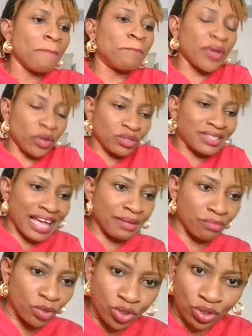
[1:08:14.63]
Build their
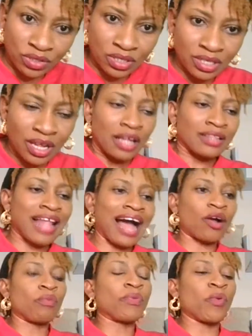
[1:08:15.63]
emotions.
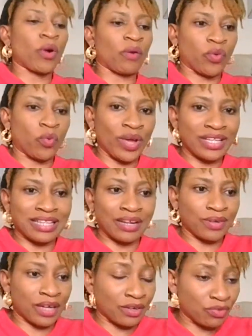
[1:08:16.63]
That could be one of the ways that
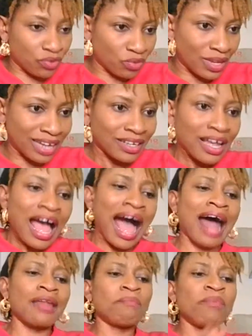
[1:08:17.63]
you can do that.
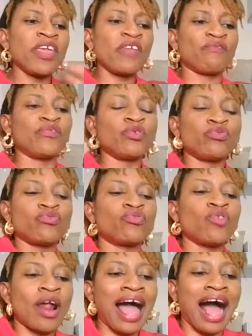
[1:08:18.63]
And if you do
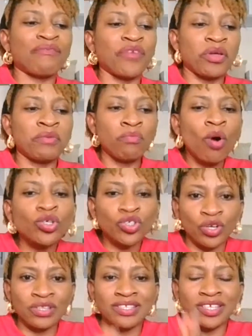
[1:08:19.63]
not have your
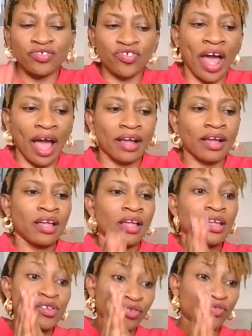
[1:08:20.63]
emotions in check,
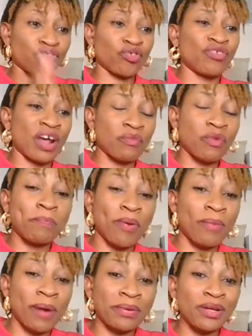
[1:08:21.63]
your children will
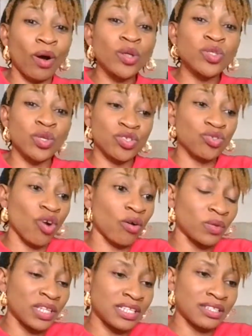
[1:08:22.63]
probably also
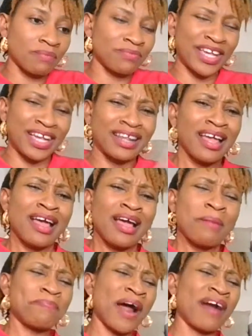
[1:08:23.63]
struggle the same thing.
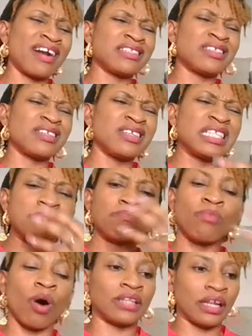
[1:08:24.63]
Parenting is
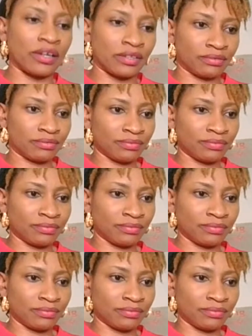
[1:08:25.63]
modeling.